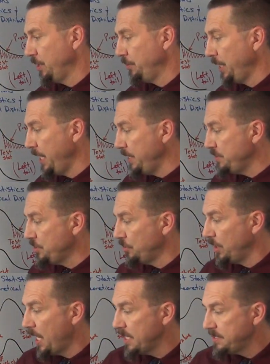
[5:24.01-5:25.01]
Okay, so
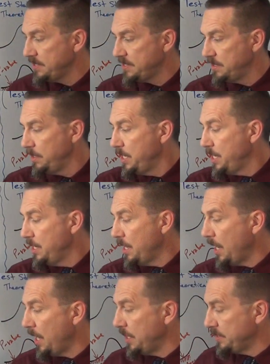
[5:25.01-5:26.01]
lots of
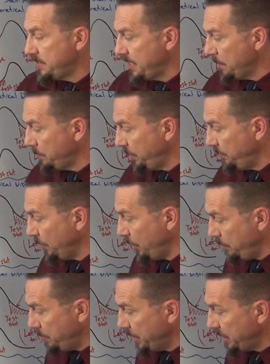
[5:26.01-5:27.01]
uh, sampling
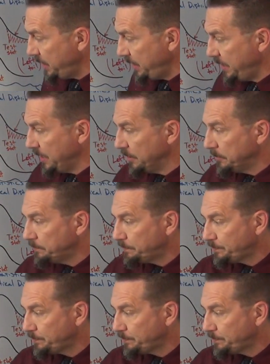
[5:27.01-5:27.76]
variability here.